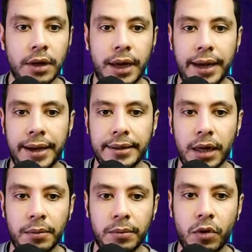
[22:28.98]
and
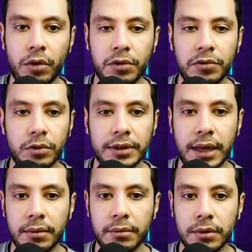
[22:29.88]
I'm going, for
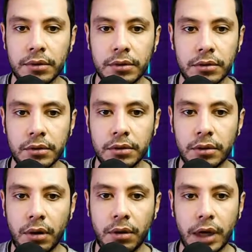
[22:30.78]
example, to
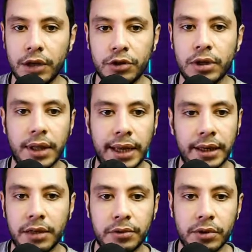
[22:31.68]
Sri
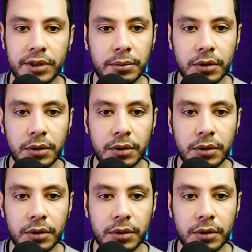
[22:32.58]
Lanka, for example,